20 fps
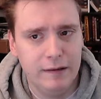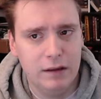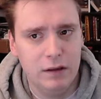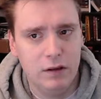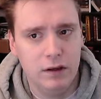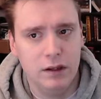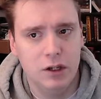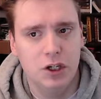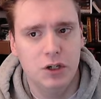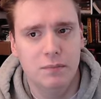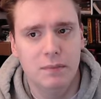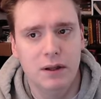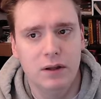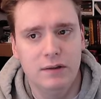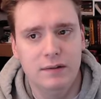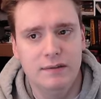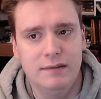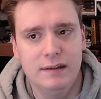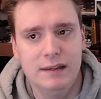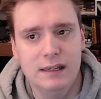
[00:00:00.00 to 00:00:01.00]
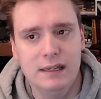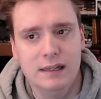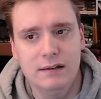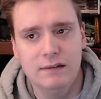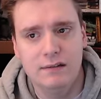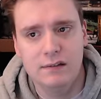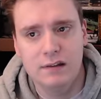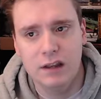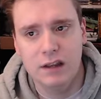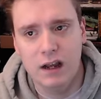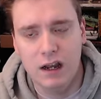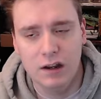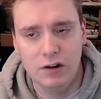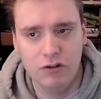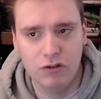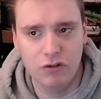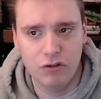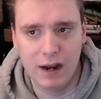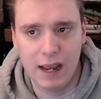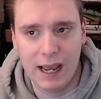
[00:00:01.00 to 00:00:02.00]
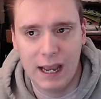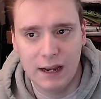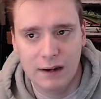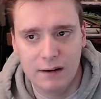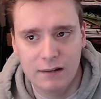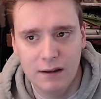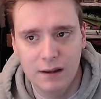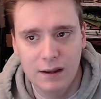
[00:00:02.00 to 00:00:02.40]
a look at Jamel Dean's contract,